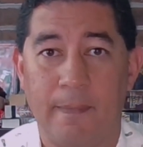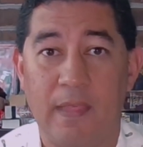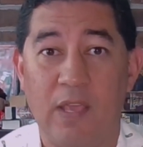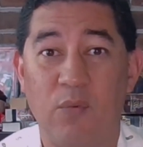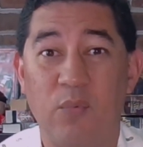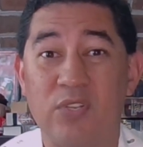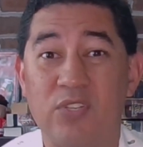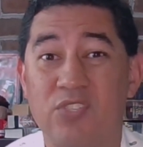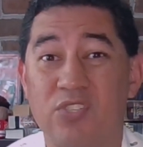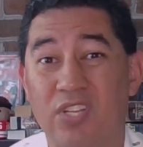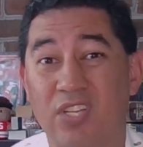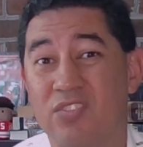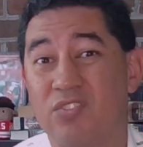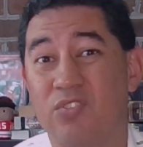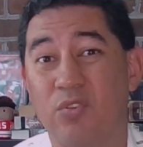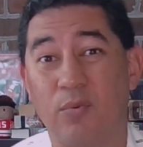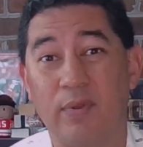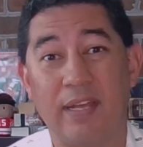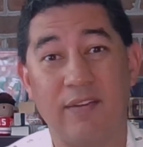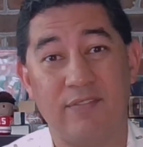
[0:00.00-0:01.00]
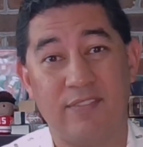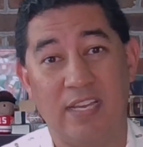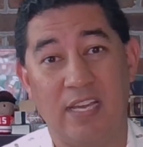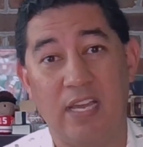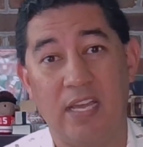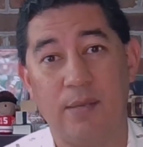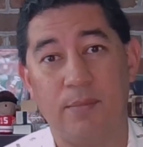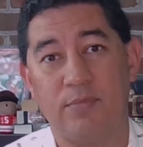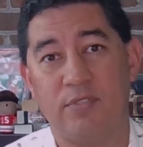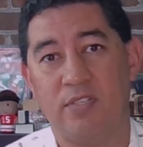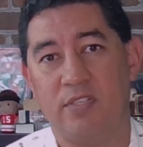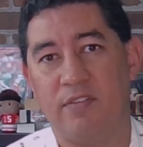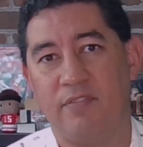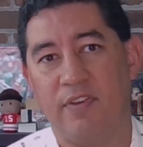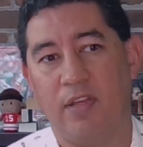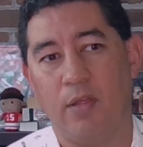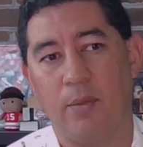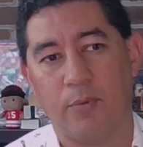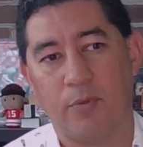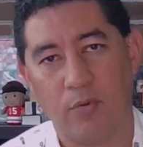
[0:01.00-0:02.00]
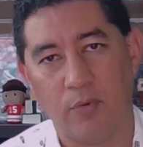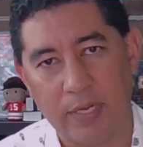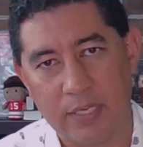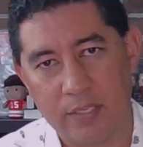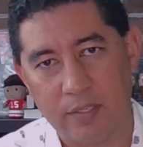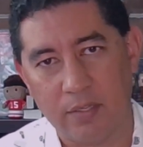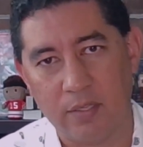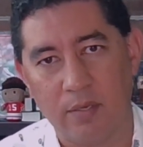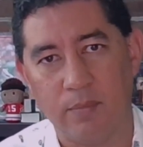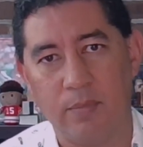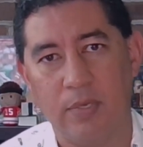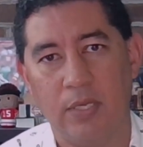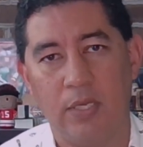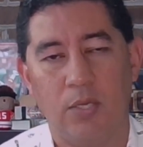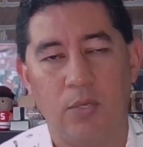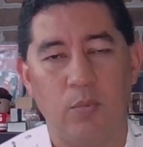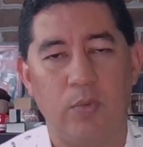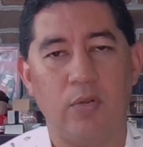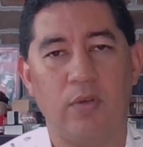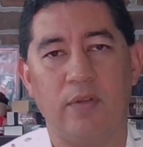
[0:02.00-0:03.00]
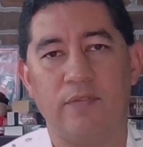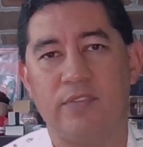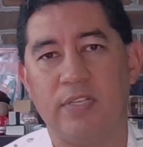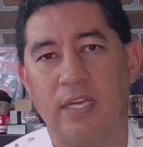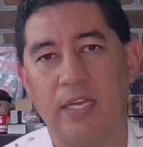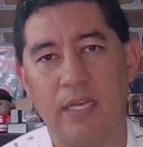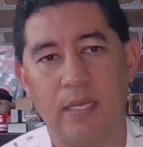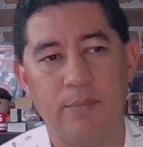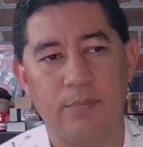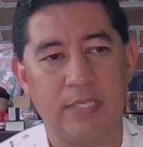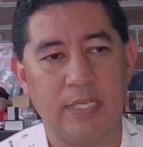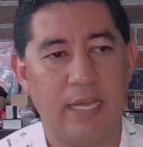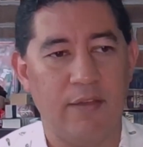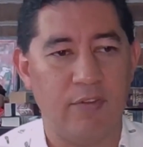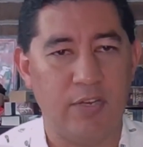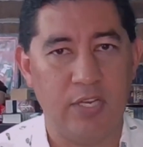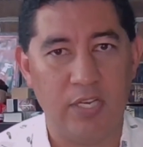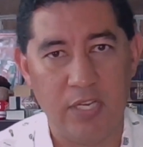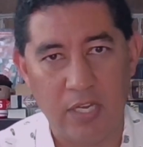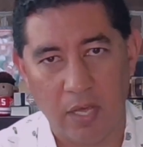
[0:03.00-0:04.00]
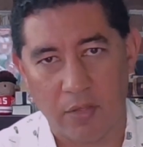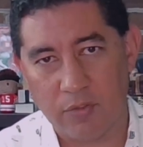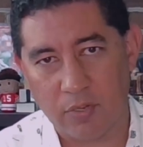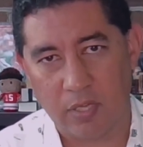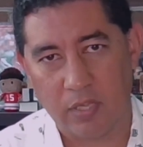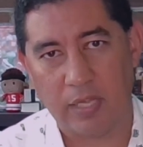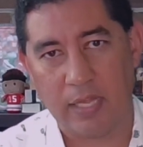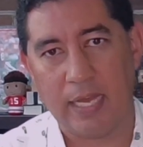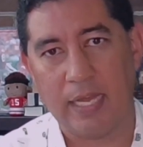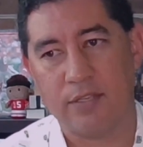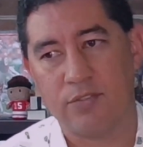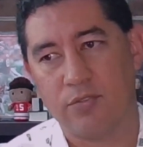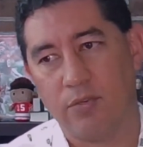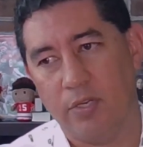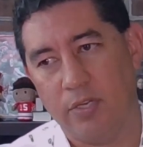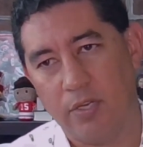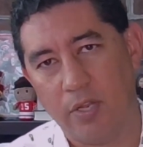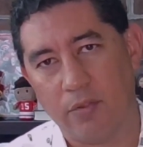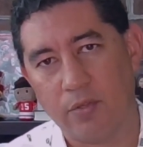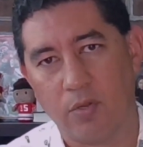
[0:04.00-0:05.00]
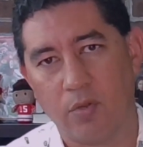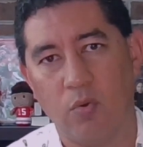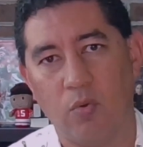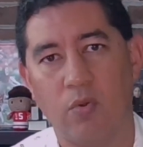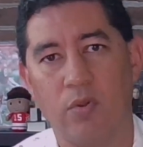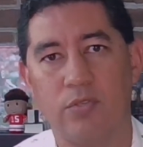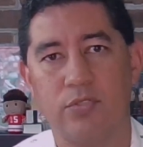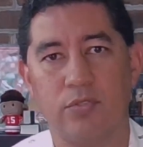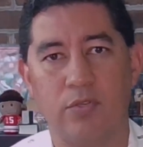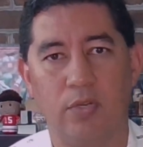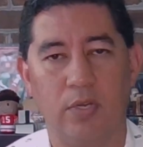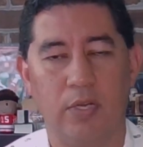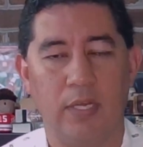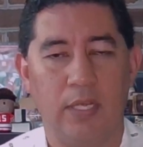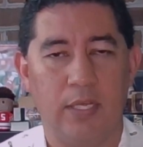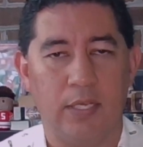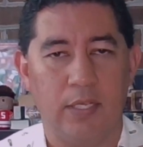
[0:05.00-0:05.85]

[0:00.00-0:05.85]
And we just don't have time to develop curriculum. We don't have time to have another class or another course, or,